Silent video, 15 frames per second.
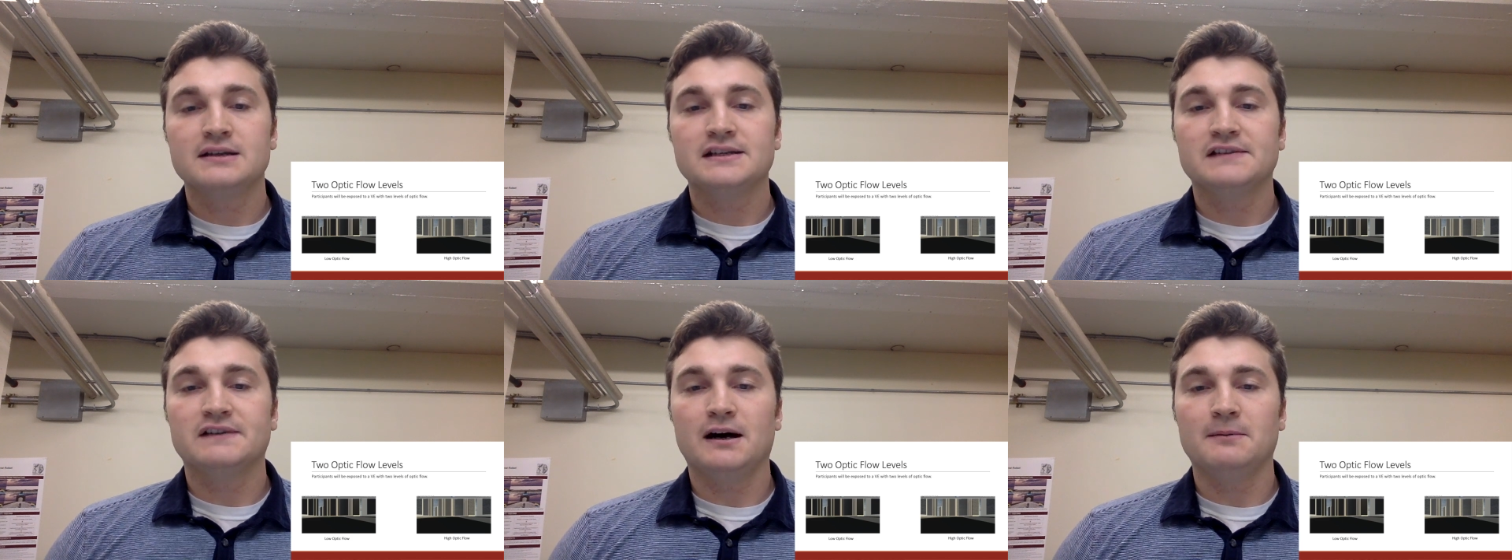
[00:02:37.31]

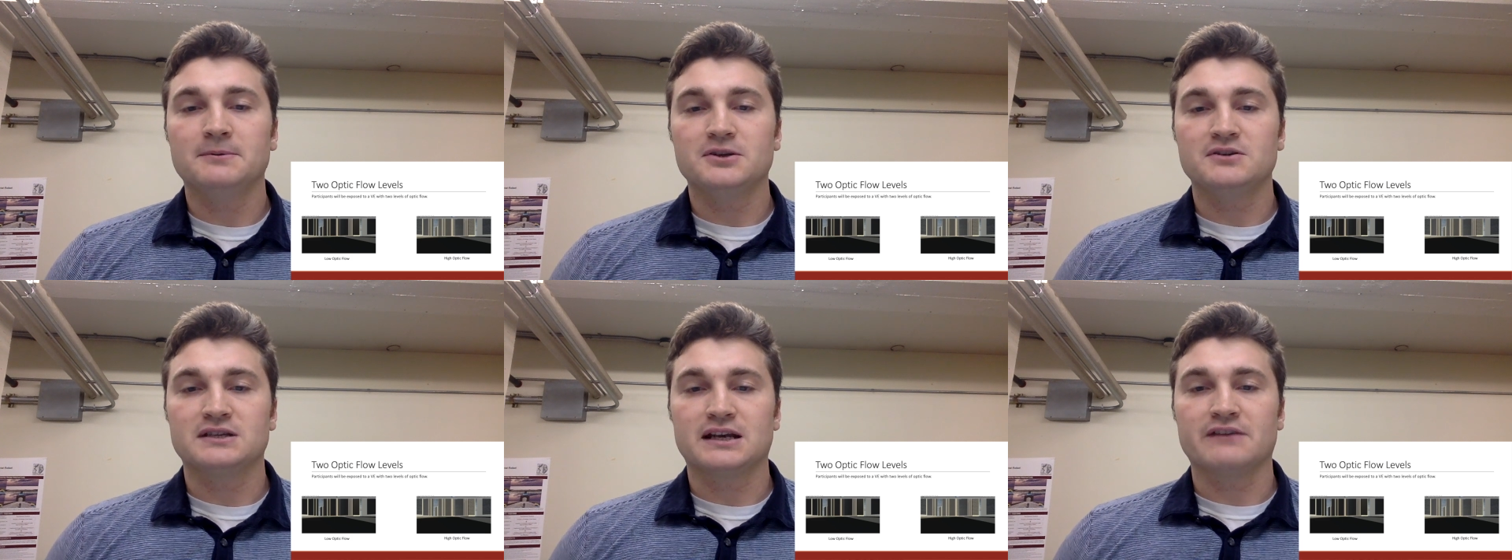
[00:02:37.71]
developed
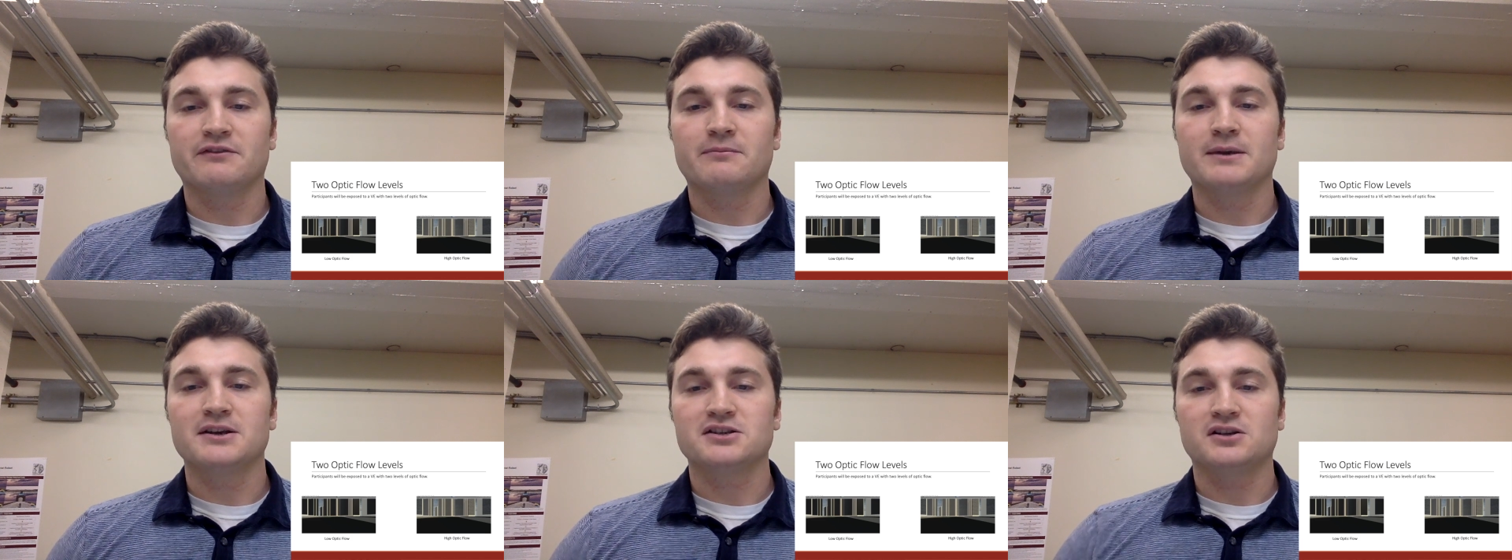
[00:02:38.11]
using
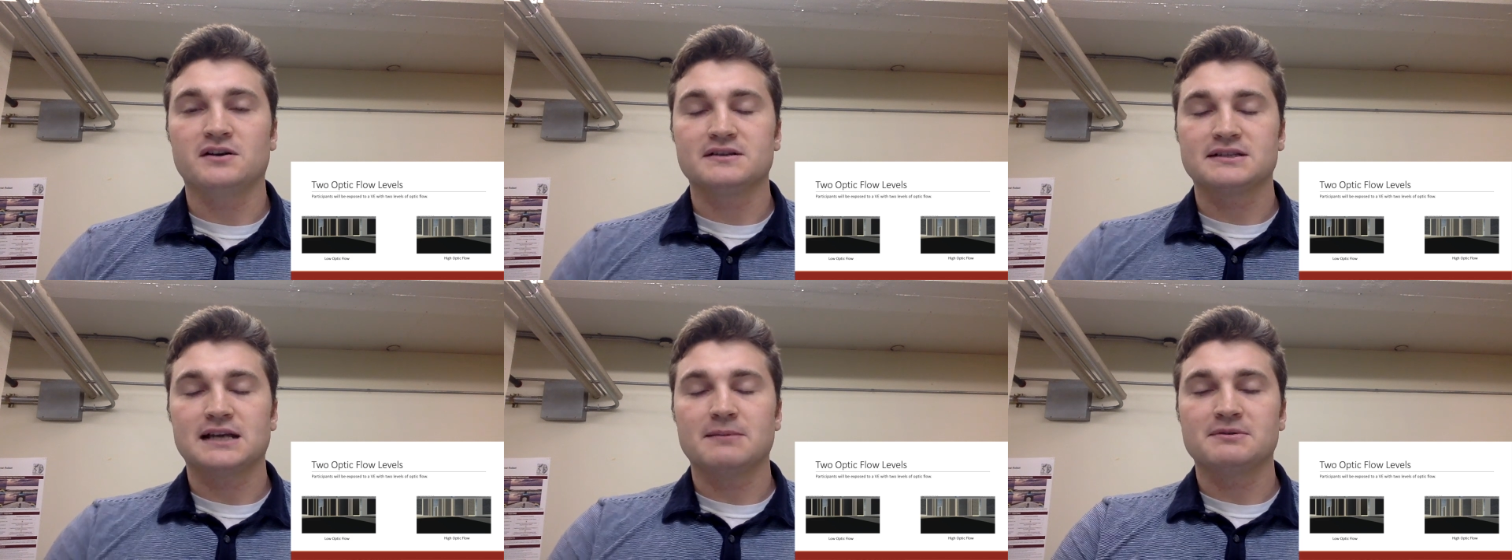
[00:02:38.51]
information
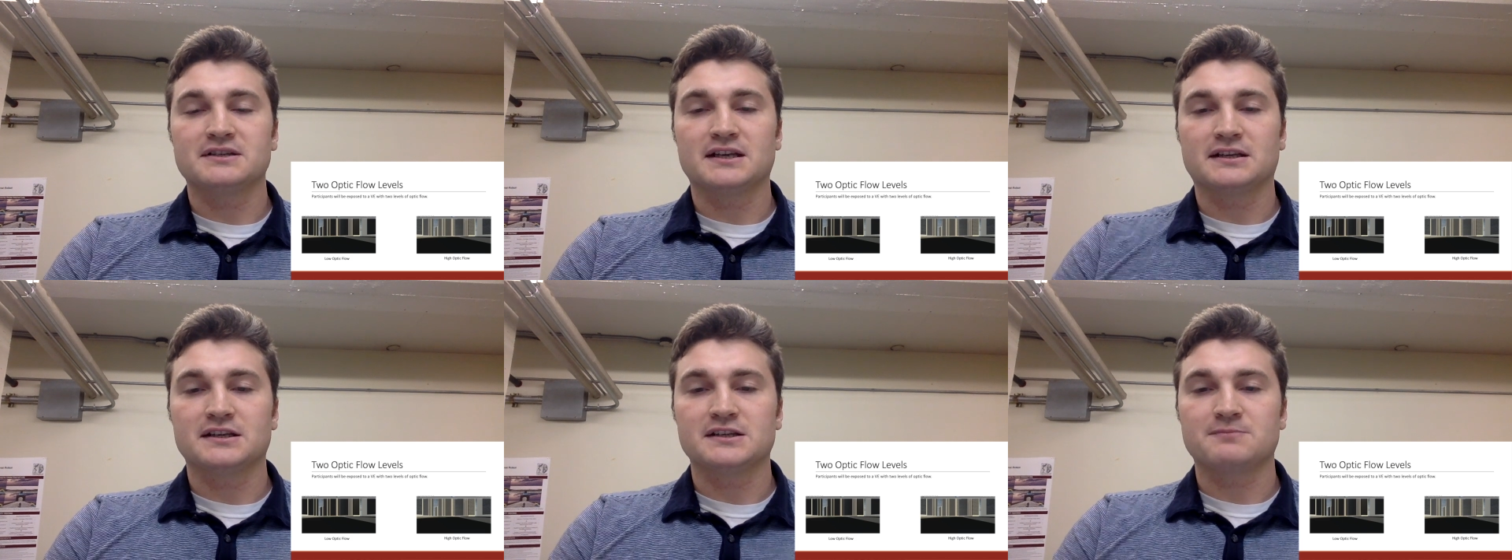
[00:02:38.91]
on
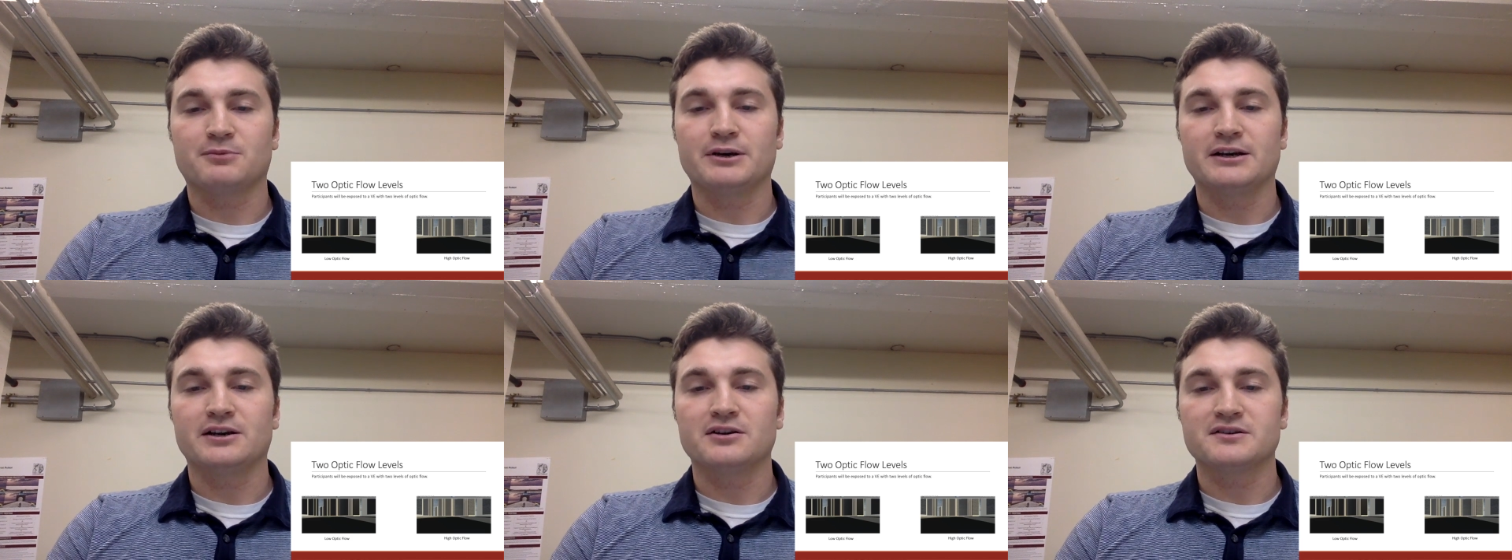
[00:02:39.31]
cybersickness
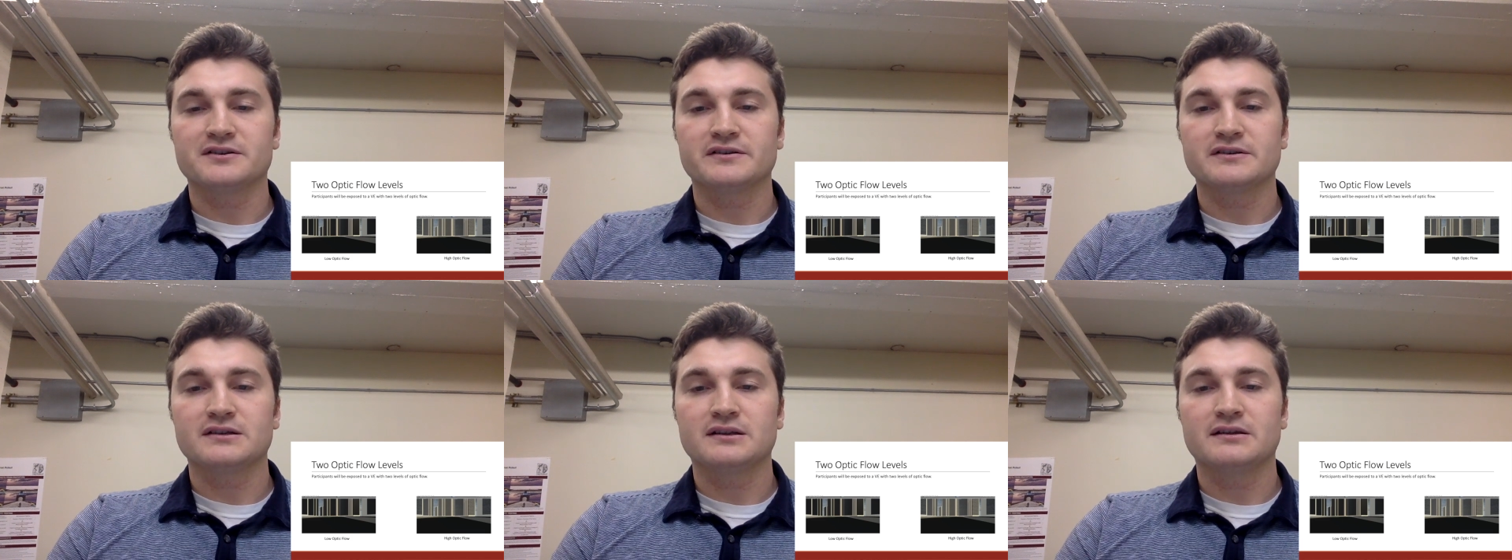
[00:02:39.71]

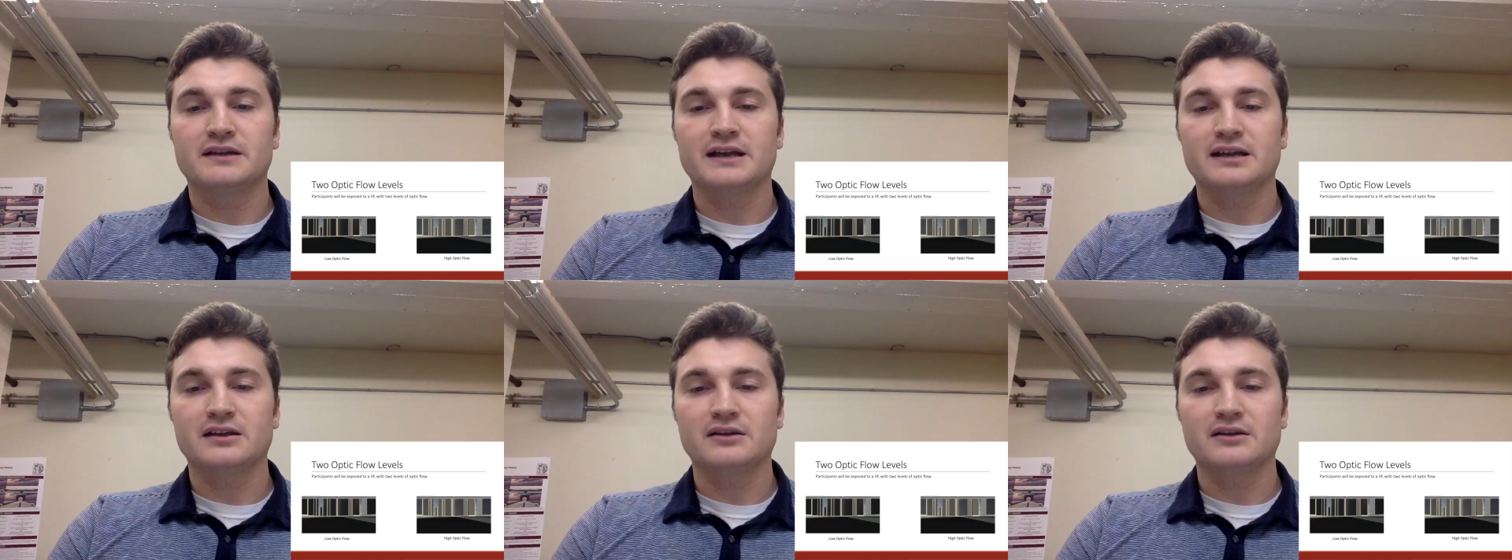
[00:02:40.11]
precursors. Thank